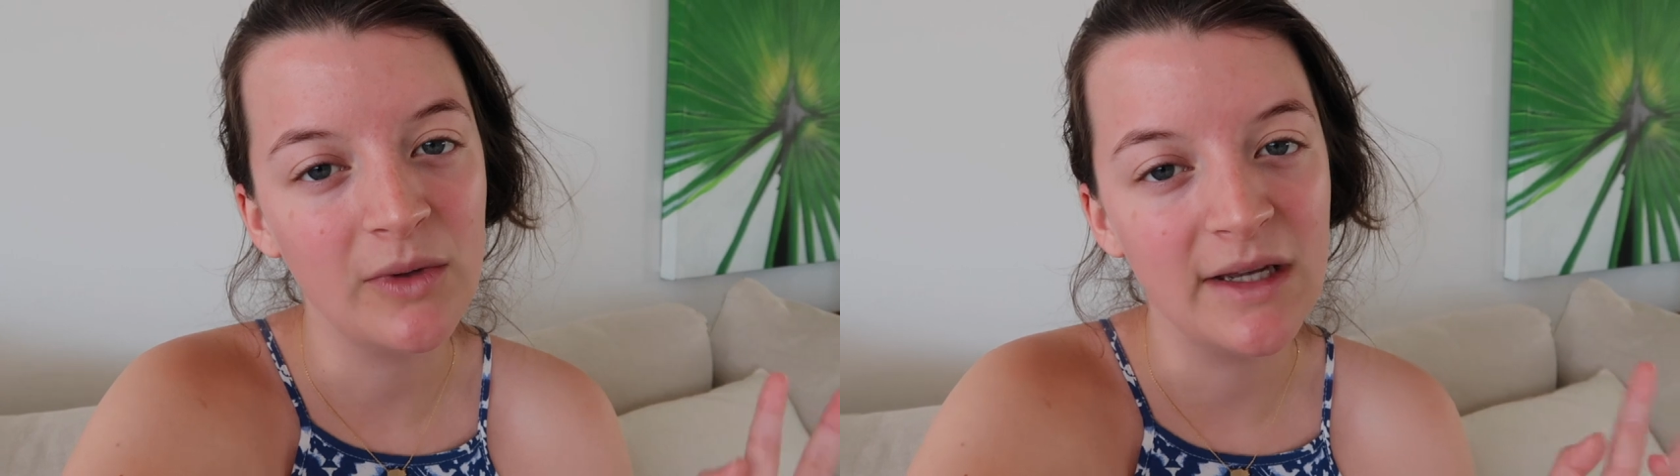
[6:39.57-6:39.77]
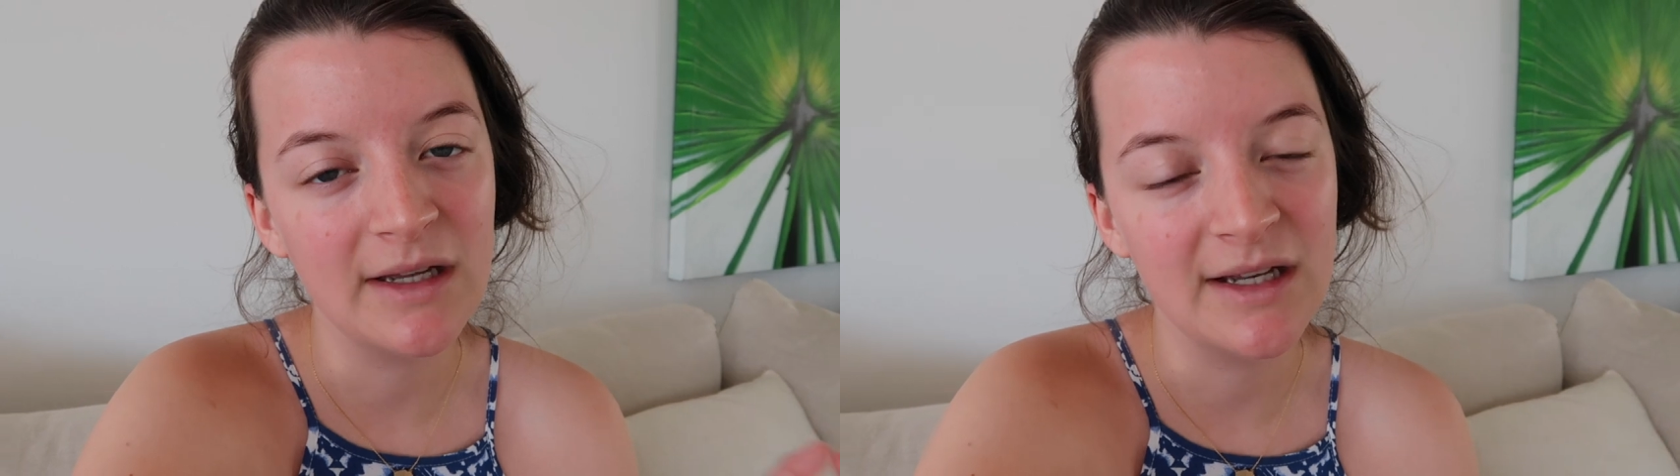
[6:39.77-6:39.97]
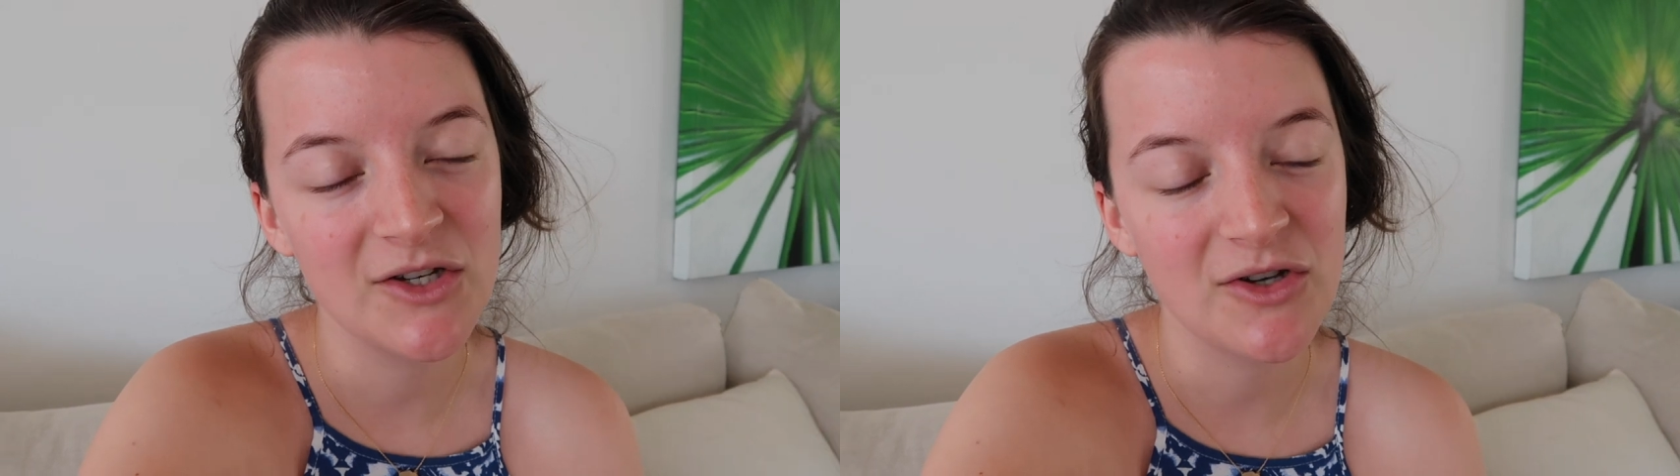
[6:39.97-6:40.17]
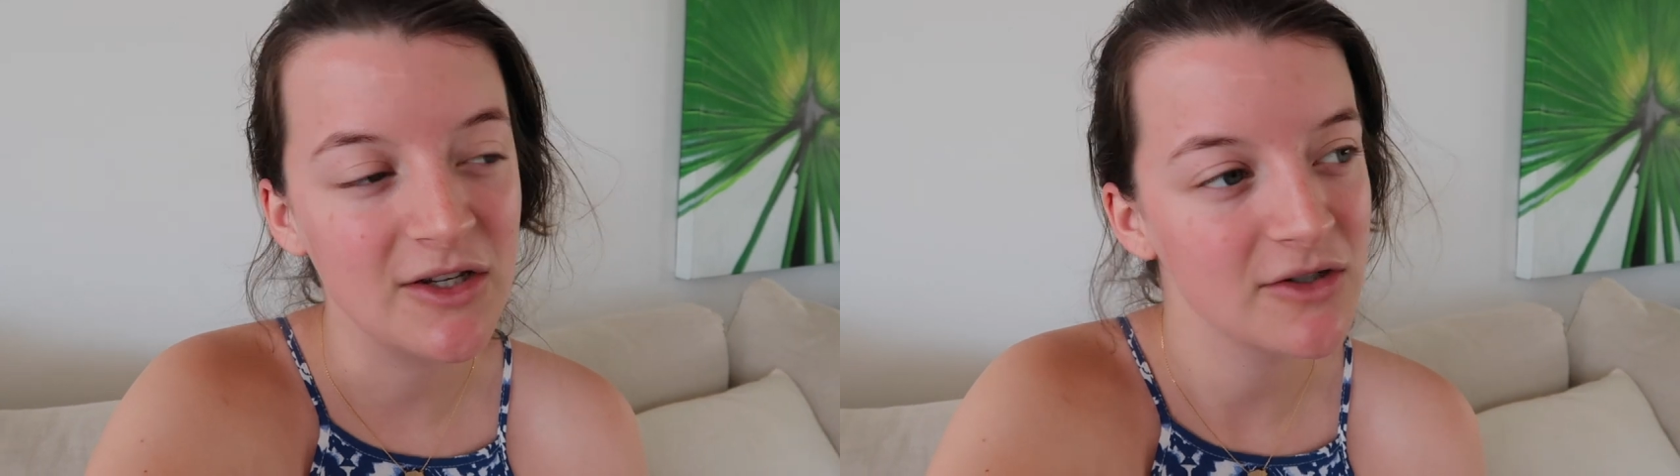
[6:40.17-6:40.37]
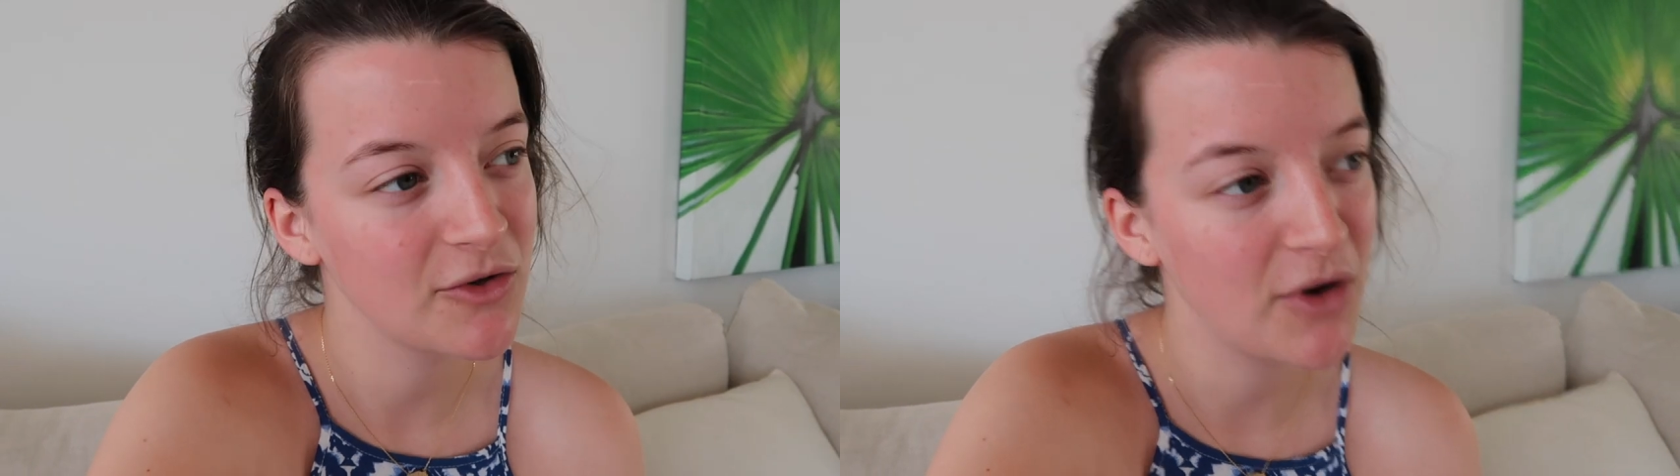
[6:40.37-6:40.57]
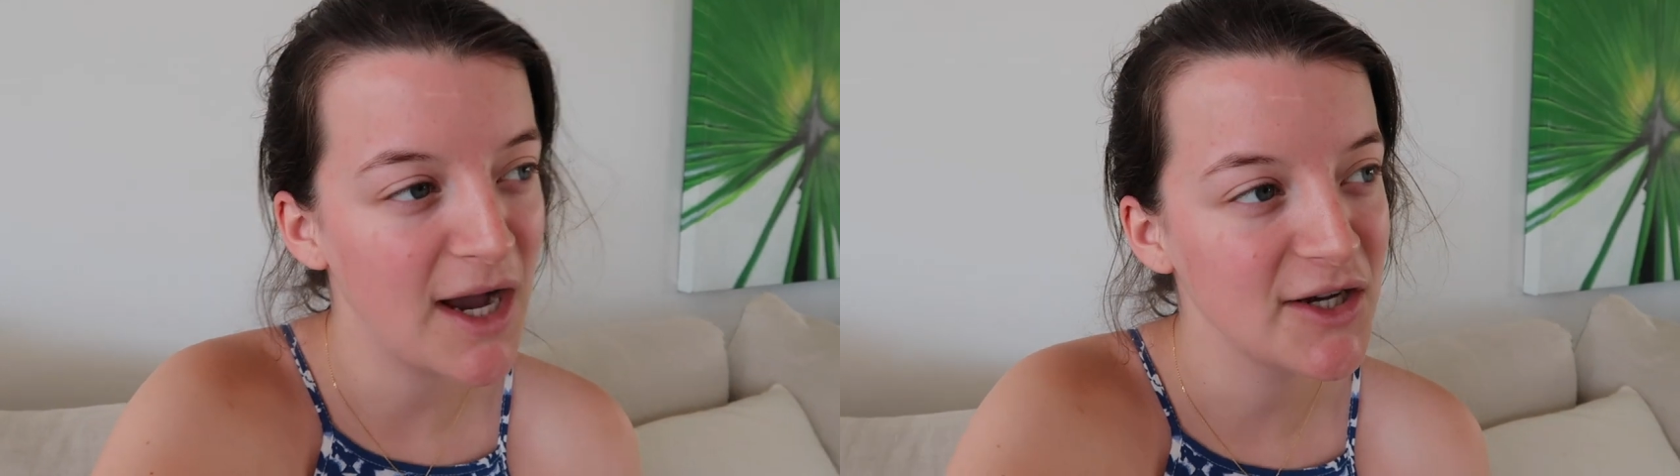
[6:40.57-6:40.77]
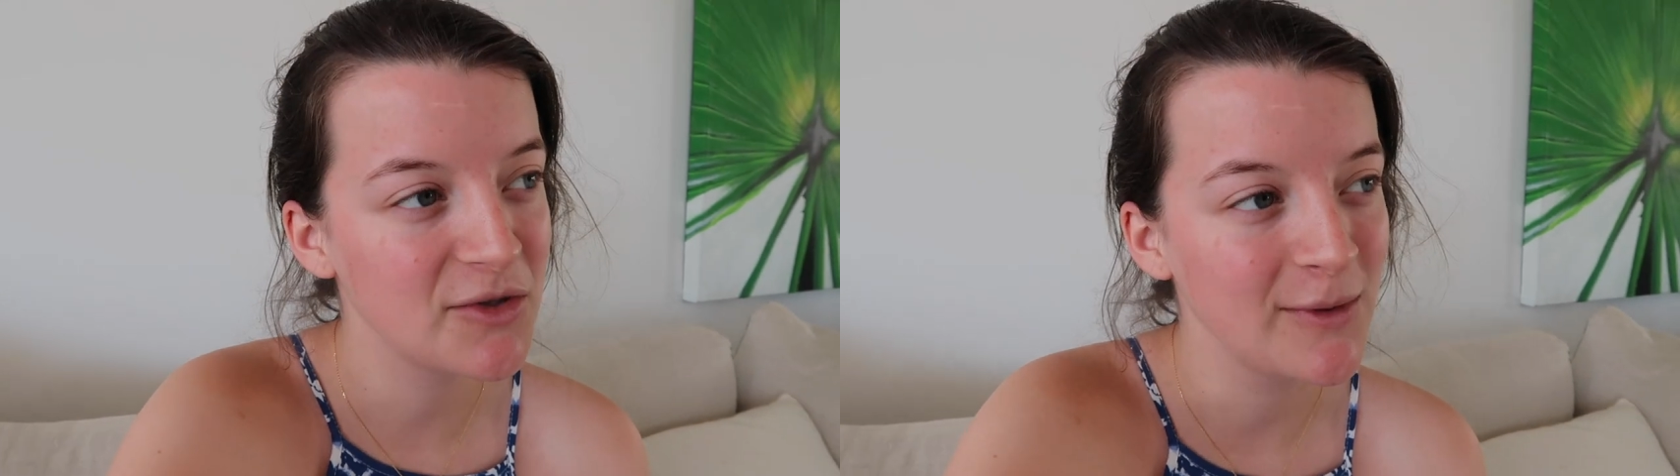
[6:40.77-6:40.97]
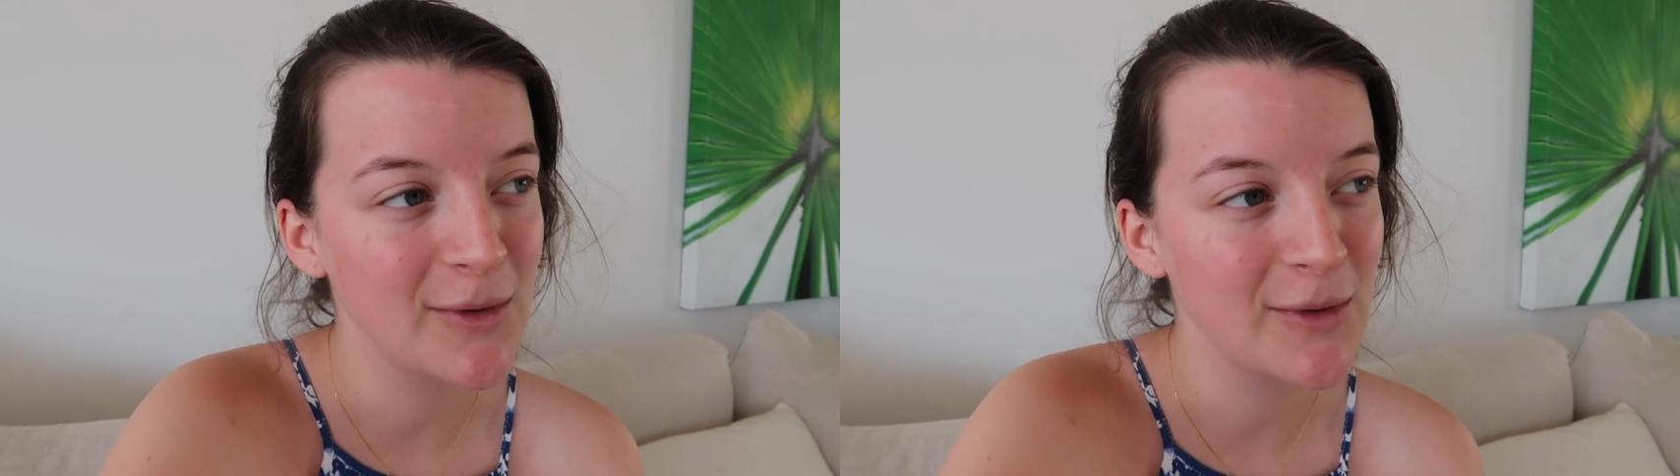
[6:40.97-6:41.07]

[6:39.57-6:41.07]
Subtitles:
we literally just crashed.